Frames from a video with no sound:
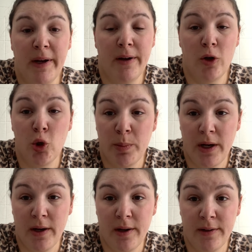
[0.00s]
got a
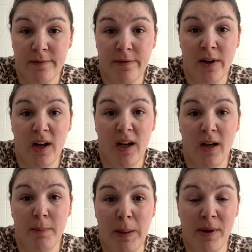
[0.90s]
coupon
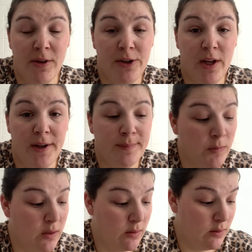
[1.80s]
from my mother-in-law,
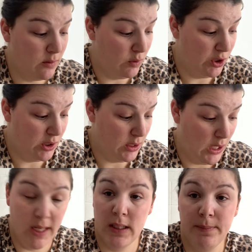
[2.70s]
which is
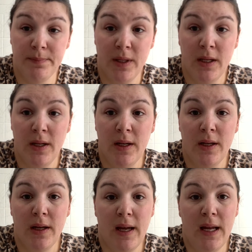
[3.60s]
awesome.
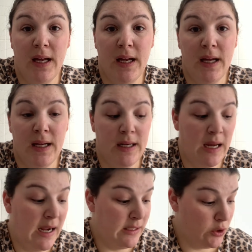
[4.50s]
And
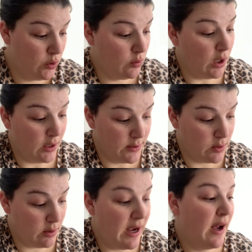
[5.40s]
I do
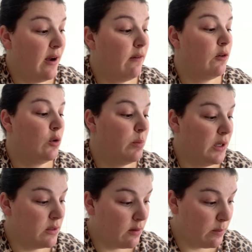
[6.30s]
also have
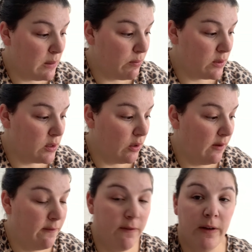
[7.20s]
coupons for people. So
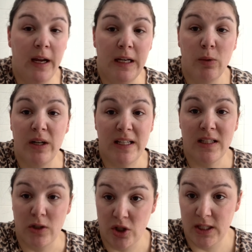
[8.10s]
if anyone is
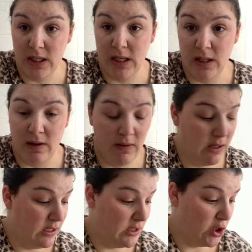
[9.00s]
interested in giving
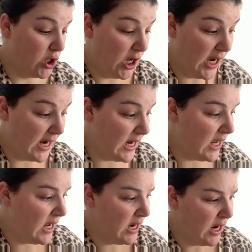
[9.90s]
this a try,
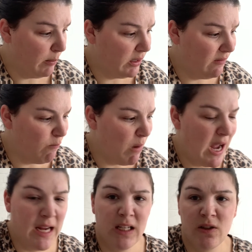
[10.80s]
I believe
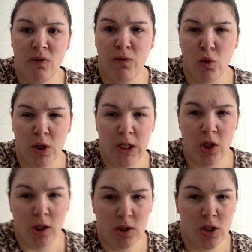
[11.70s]
mine is
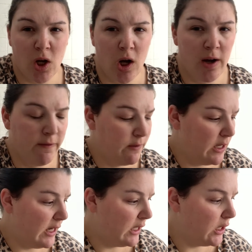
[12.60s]
$40 off that
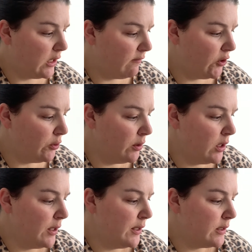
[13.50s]
I can give you.
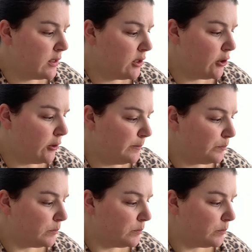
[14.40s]
So